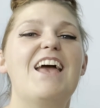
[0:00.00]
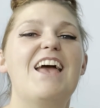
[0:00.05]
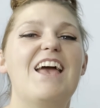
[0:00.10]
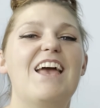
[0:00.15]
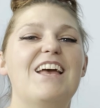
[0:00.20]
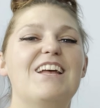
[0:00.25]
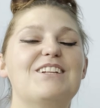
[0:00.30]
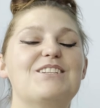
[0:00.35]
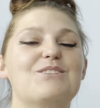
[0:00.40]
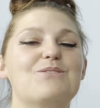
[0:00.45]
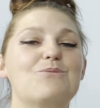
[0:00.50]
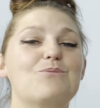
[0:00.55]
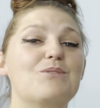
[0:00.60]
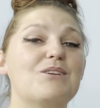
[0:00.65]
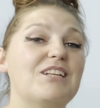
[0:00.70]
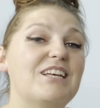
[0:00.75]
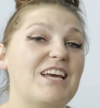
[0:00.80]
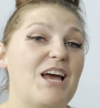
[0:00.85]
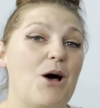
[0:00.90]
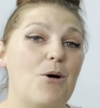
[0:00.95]
It's
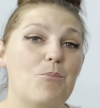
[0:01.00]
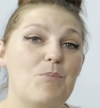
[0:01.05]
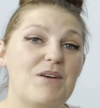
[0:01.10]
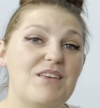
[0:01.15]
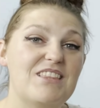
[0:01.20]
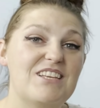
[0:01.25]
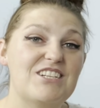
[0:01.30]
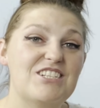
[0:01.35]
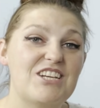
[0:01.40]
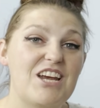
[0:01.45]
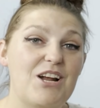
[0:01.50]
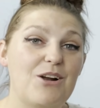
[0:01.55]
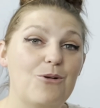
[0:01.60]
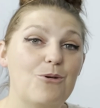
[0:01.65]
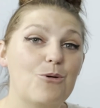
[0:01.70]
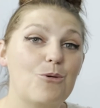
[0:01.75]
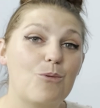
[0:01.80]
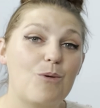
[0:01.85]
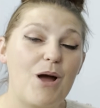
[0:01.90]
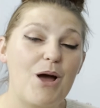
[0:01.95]
really helping the
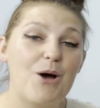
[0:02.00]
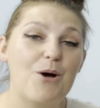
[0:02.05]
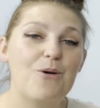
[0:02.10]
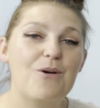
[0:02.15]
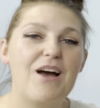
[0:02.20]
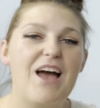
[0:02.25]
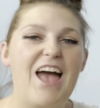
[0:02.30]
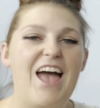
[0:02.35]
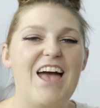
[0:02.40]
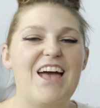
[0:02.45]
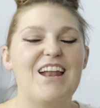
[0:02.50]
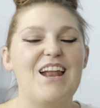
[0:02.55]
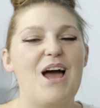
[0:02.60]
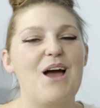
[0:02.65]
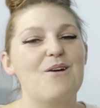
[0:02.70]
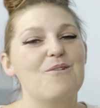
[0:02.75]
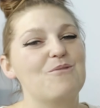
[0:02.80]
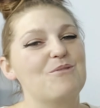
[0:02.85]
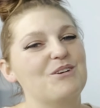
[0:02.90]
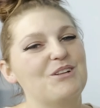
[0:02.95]
channel grow and
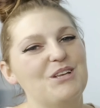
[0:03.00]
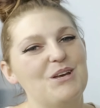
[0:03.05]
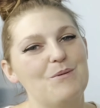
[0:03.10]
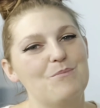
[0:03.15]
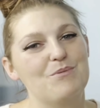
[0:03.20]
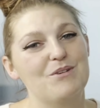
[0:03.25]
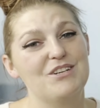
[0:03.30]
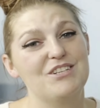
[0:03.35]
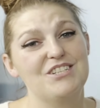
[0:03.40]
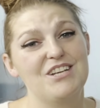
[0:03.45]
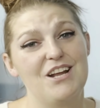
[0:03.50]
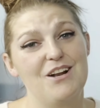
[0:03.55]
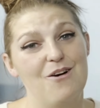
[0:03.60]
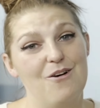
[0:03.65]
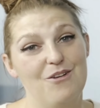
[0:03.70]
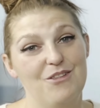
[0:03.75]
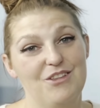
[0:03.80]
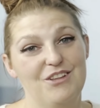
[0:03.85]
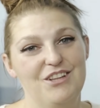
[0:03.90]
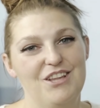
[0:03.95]
I really appreciate
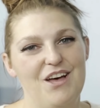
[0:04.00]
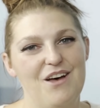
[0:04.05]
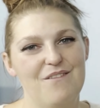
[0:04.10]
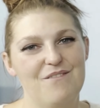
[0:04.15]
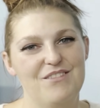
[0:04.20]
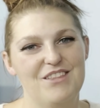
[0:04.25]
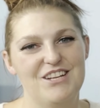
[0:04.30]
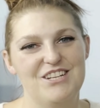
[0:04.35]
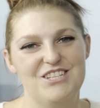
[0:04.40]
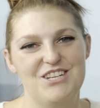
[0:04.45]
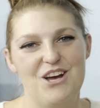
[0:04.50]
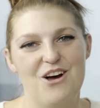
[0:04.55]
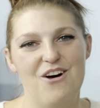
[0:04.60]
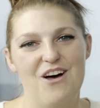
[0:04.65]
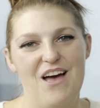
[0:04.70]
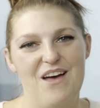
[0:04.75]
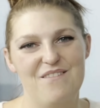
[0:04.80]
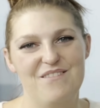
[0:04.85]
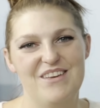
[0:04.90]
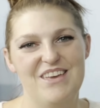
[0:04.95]
all the love that y'all
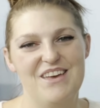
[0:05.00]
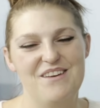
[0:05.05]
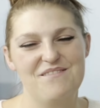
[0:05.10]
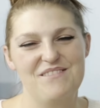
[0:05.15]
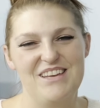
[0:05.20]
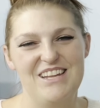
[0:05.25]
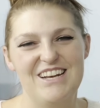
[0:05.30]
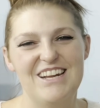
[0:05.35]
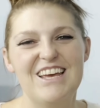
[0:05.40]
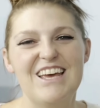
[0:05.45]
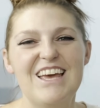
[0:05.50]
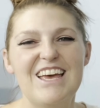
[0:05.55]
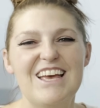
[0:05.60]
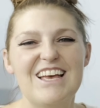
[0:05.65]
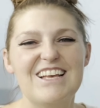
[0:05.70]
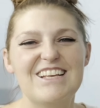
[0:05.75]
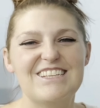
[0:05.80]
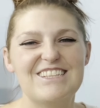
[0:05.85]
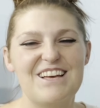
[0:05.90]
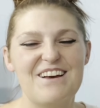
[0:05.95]
have given.
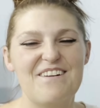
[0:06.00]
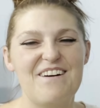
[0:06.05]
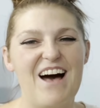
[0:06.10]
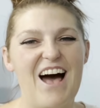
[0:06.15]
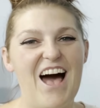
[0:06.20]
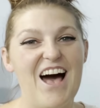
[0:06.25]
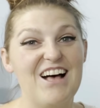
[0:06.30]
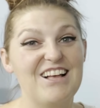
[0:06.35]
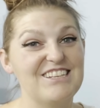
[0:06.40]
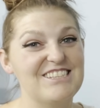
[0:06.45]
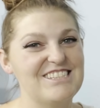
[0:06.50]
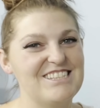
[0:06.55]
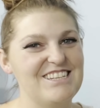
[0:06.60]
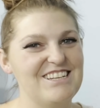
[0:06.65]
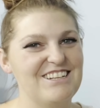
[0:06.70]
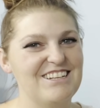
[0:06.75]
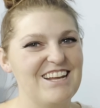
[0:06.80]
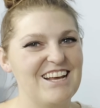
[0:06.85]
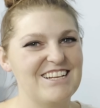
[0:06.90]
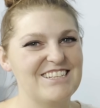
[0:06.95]
So I'll see
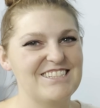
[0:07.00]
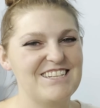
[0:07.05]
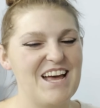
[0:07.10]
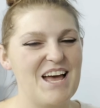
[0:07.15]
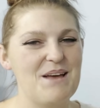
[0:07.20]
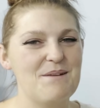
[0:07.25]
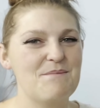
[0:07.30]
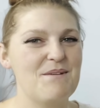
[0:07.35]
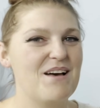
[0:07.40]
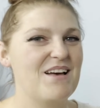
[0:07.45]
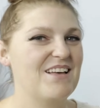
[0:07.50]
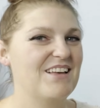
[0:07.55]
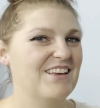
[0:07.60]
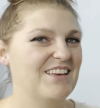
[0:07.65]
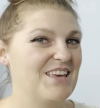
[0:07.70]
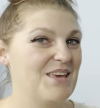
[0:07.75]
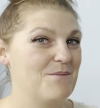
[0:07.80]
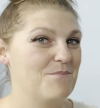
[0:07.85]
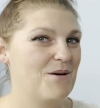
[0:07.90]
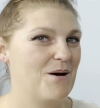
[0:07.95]
y'all next time.
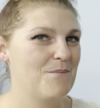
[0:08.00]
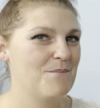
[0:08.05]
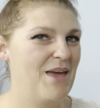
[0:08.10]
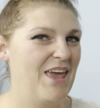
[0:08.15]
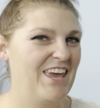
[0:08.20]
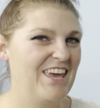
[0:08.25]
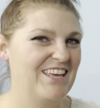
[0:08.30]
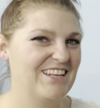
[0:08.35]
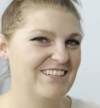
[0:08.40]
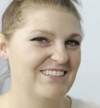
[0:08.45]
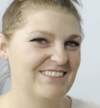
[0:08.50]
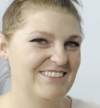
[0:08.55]
Keep on making.